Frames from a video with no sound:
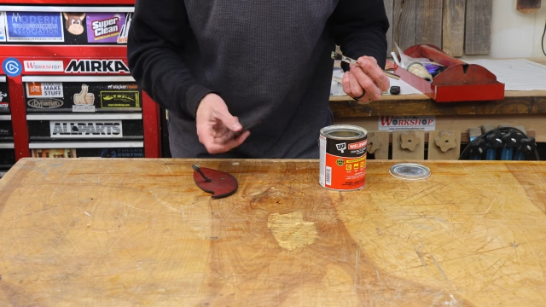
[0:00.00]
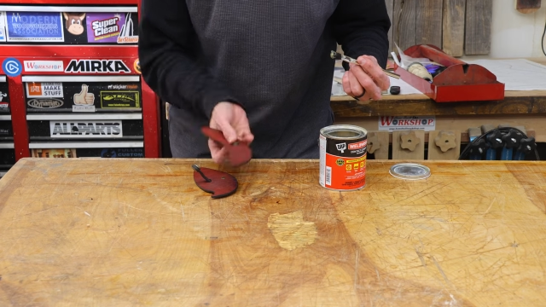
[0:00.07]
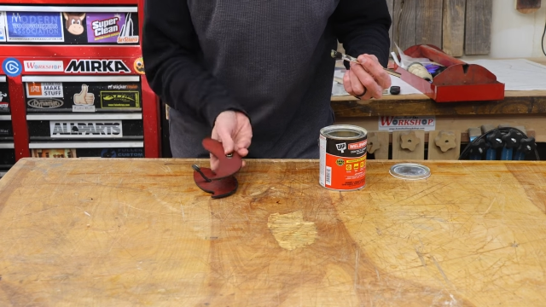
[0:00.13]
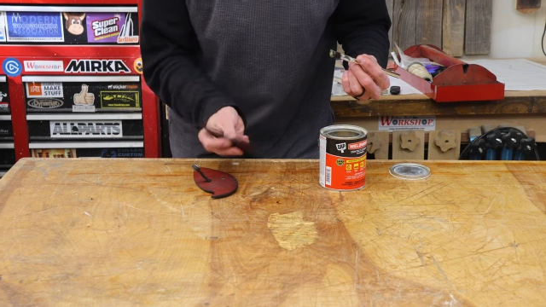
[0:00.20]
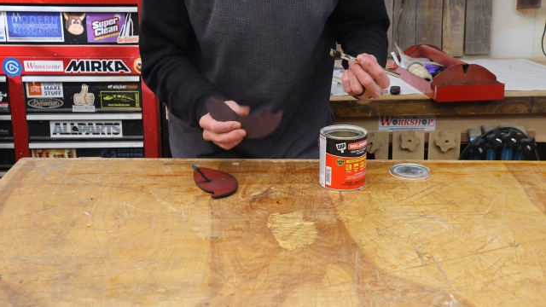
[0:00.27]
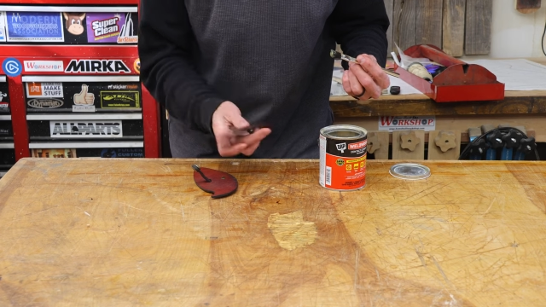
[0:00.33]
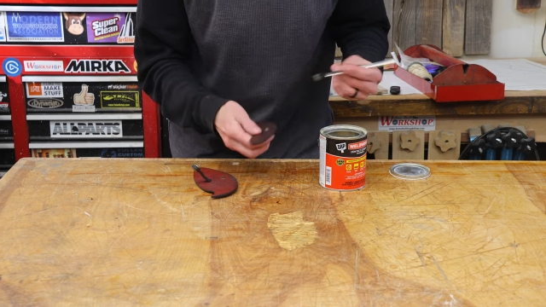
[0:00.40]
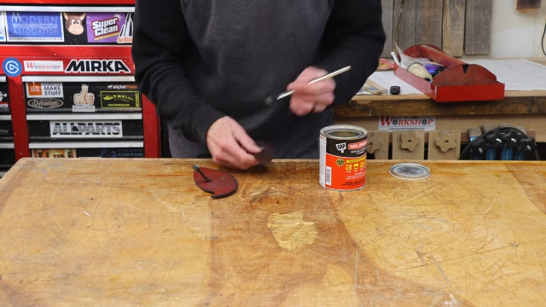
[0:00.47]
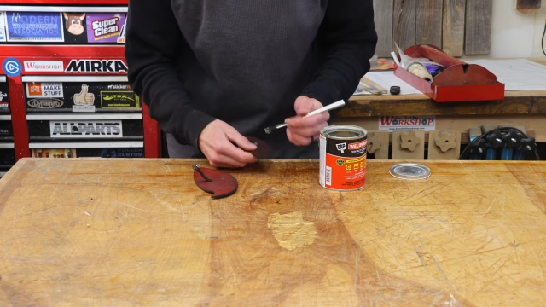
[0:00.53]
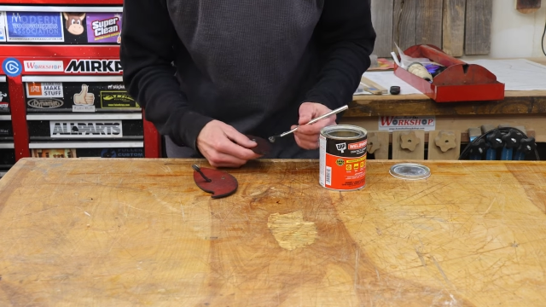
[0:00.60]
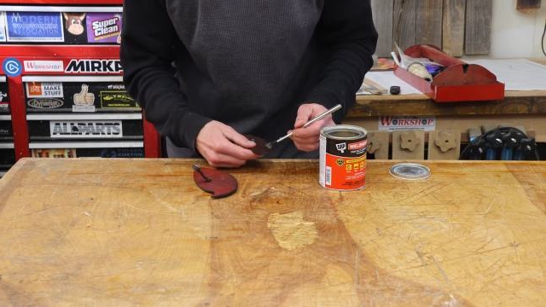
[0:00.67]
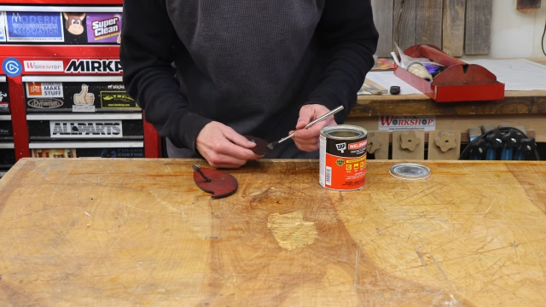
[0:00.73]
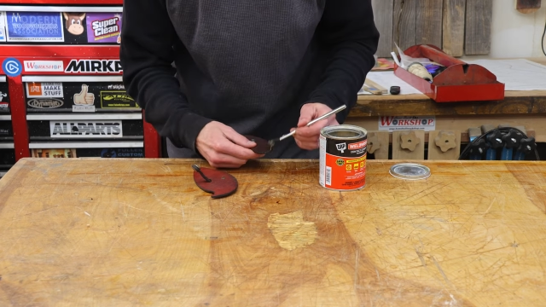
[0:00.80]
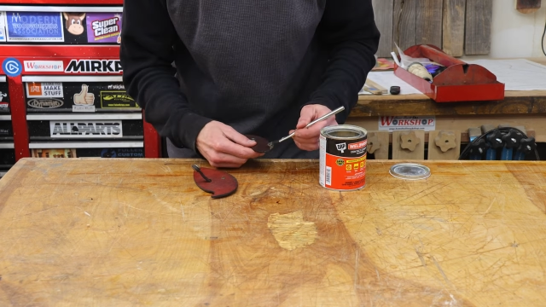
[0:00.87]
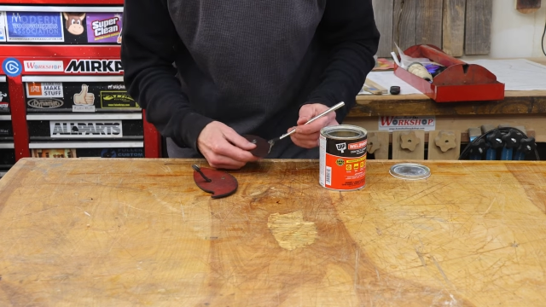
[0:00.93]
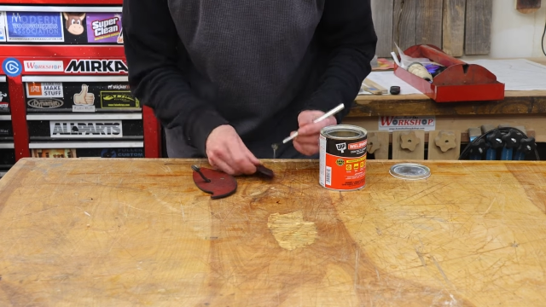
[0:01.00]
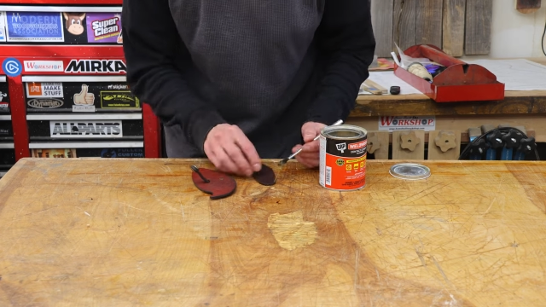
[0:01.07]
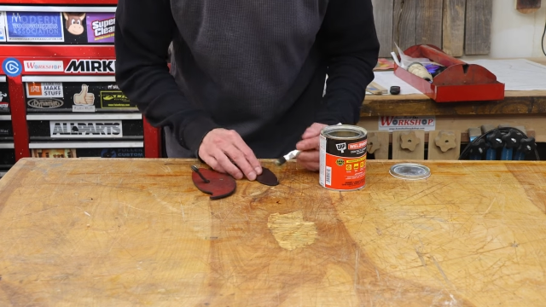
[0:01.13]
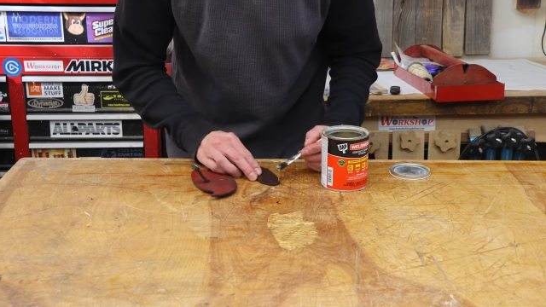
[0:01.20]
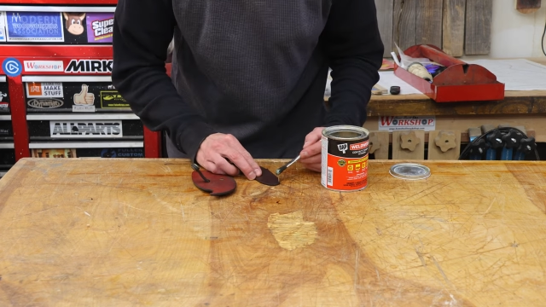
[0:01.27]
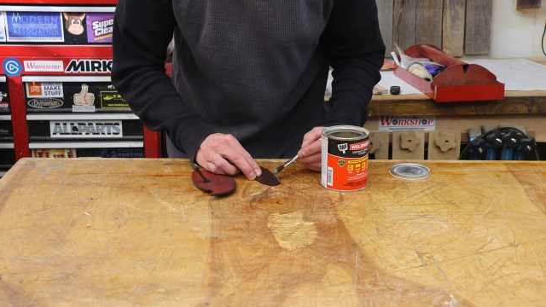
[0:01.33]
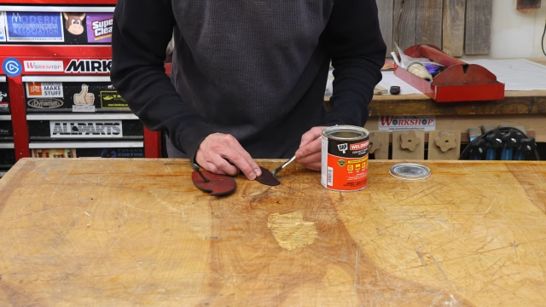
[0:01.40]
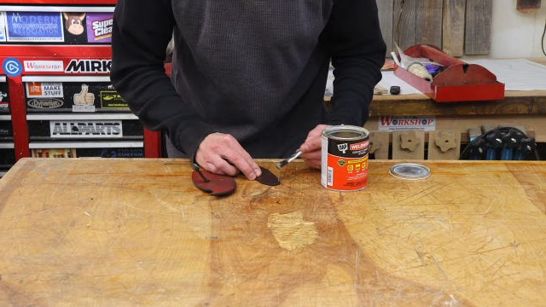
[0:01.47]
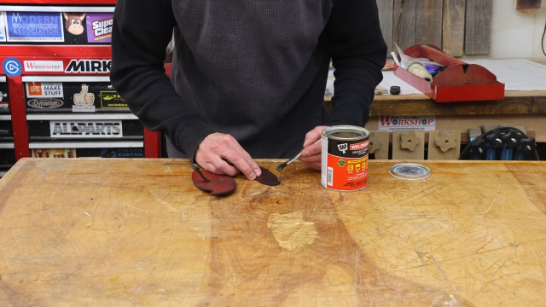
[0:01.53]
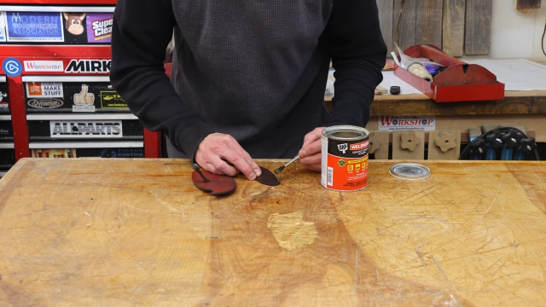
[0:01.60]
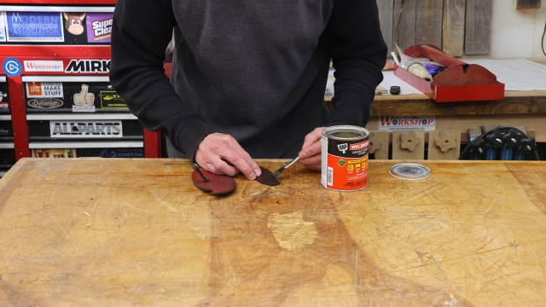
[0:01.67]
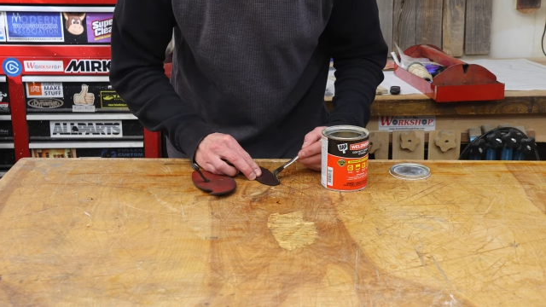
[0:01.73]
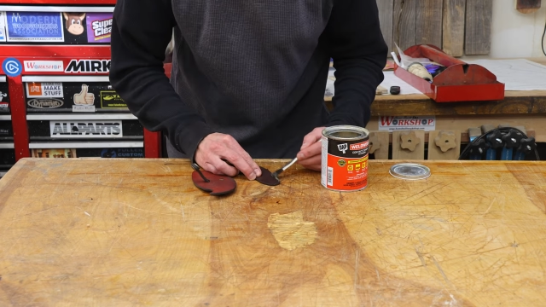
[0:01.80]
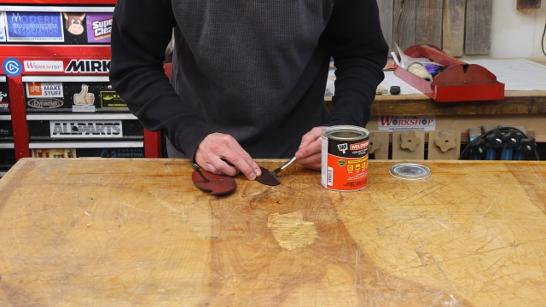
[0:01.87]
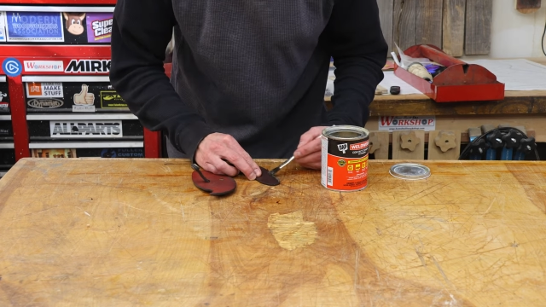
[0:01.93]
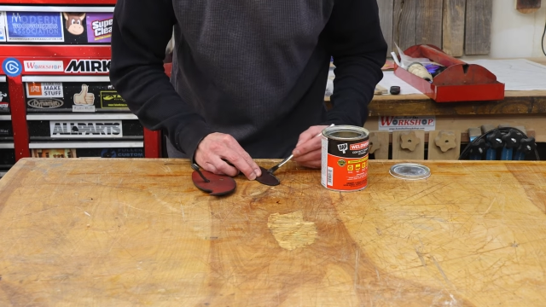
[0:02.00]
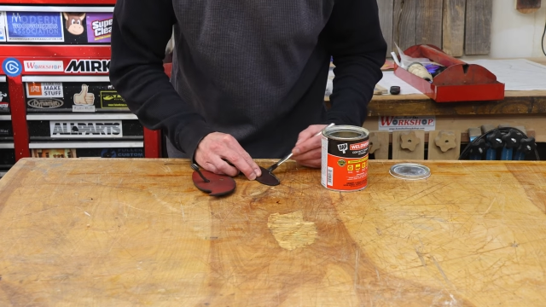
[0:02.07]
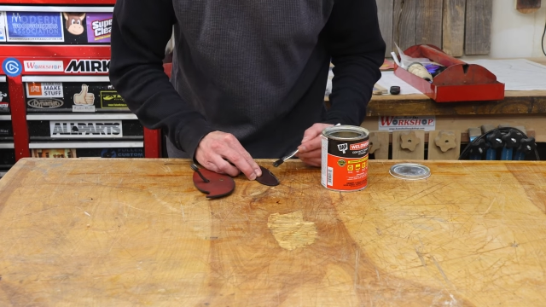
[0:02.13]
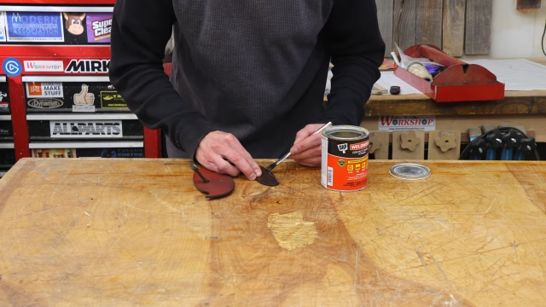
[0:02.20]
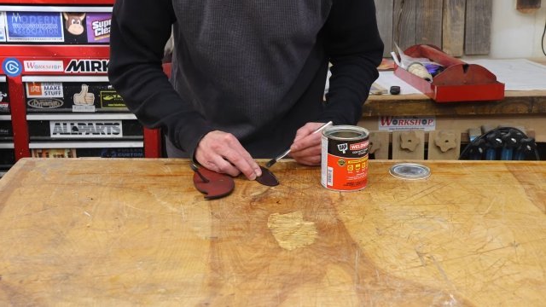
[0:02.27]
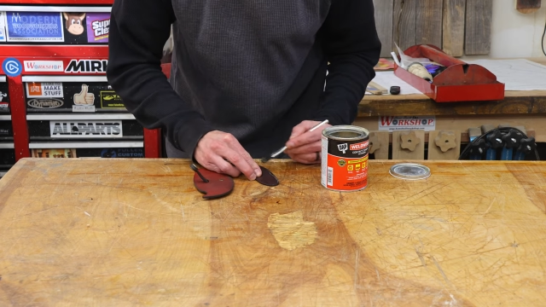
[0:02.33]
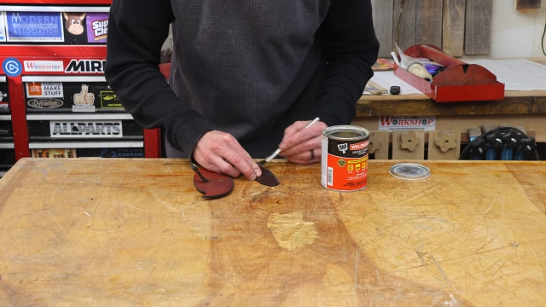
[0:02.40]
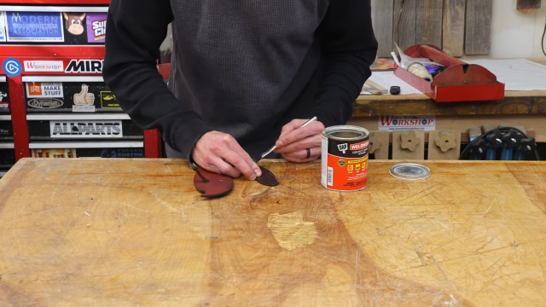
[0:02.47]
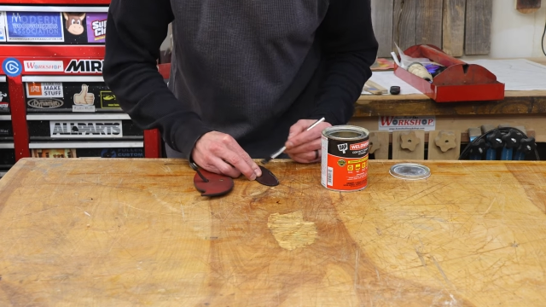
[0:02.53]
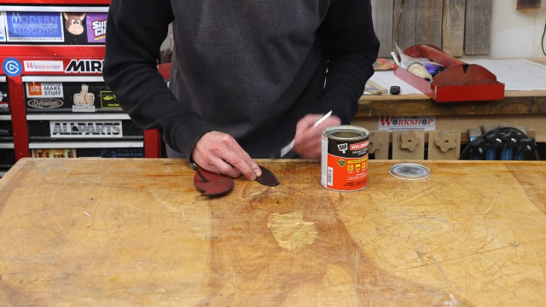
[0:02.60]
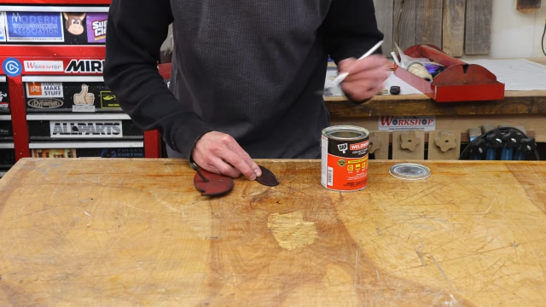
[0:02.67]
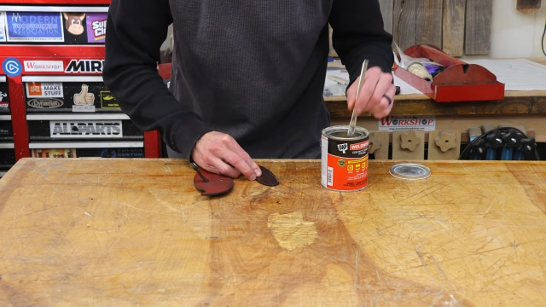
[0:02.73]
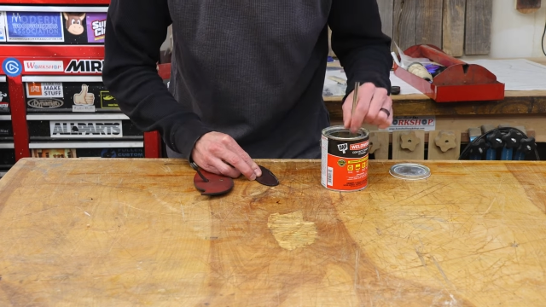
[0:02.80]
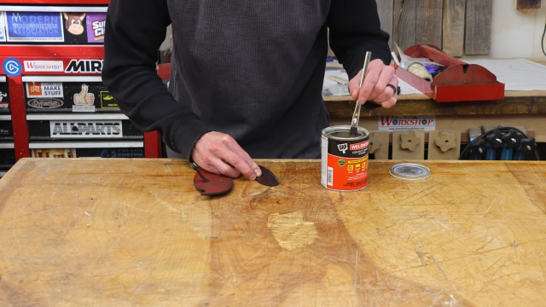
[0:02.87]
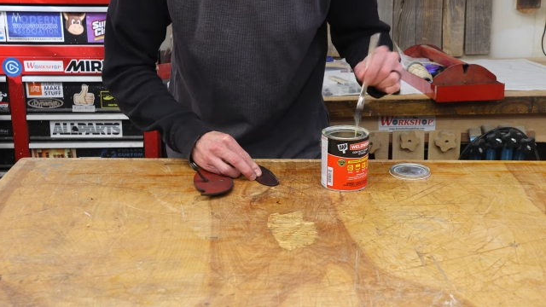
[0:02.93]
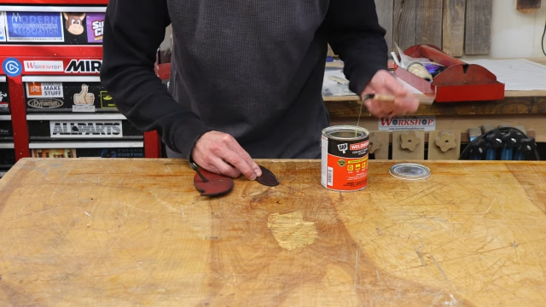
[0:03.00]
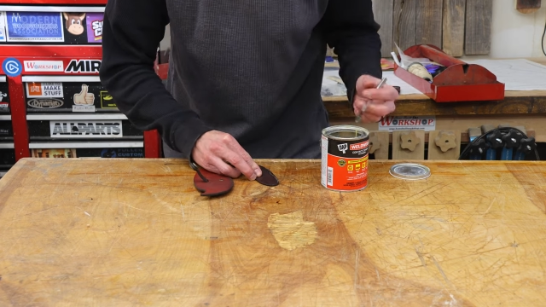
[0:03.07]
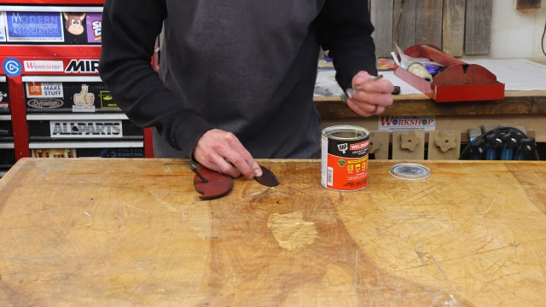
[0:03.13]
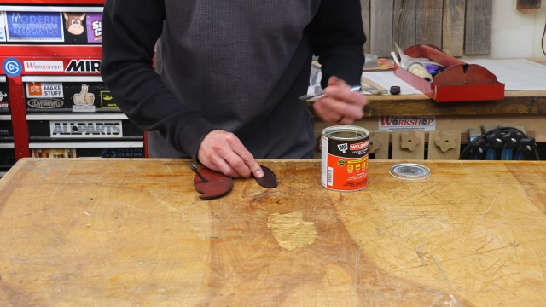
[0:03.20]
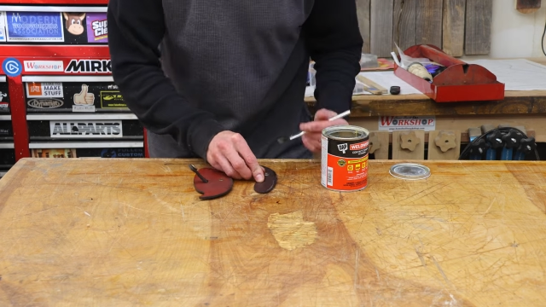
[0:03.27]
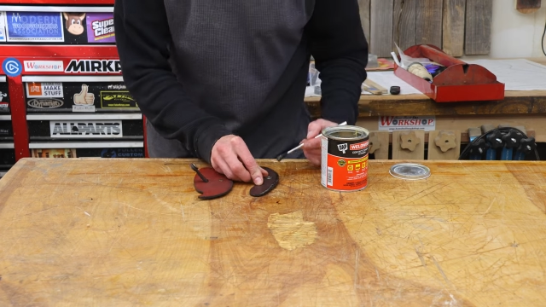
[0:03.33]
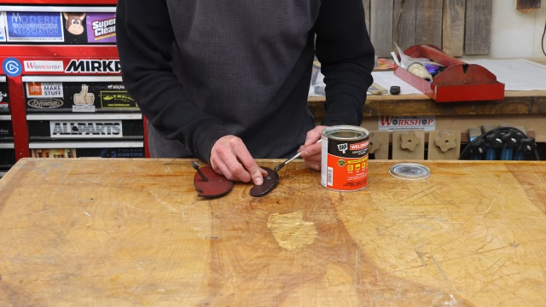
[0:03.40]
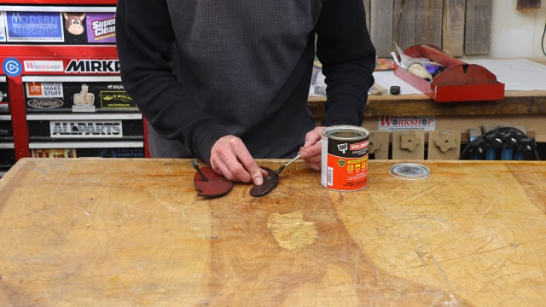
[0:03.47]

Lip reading: Nobody's mouth can be seen.